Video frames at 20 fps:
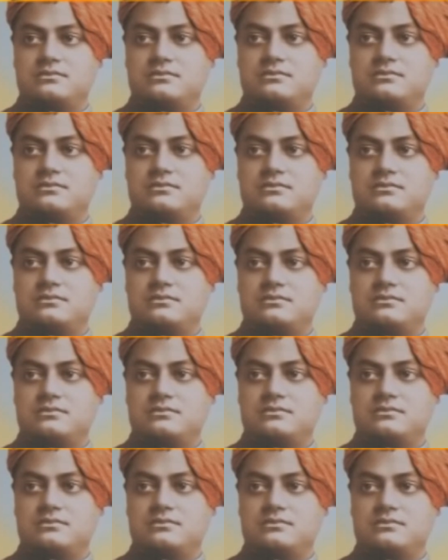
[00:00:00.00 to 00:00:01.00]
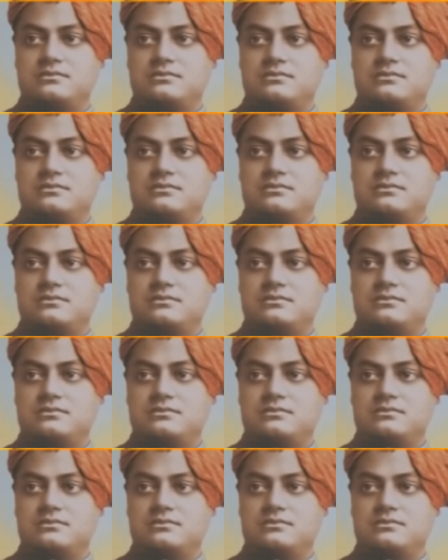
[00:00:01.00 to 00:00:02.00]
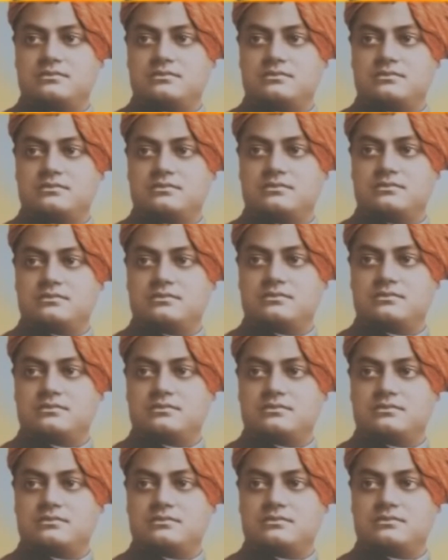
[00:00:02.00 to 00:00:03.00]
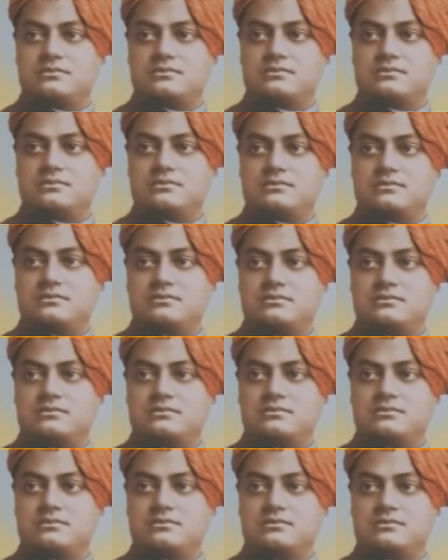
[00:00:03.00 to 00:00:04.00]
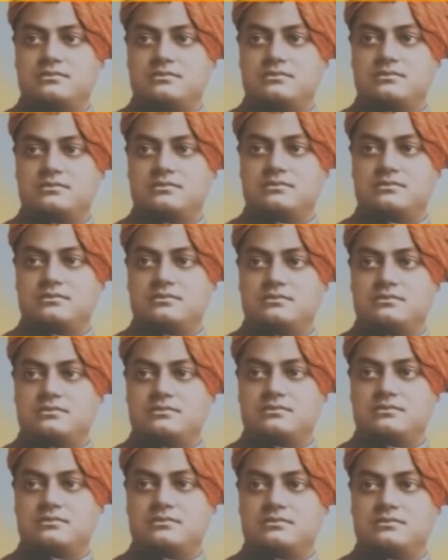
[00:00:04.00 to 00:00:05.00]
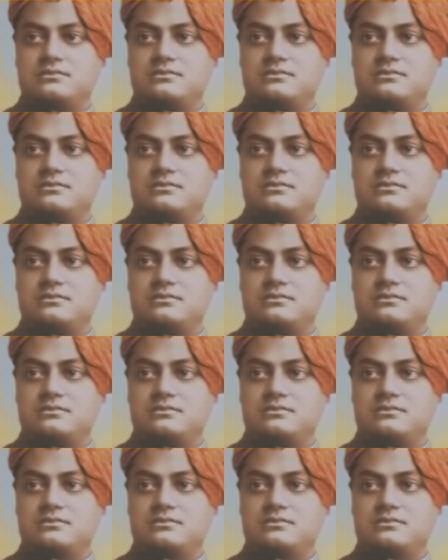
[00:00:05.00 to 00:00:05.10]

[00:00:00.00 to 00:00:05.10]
This person isn't speaking.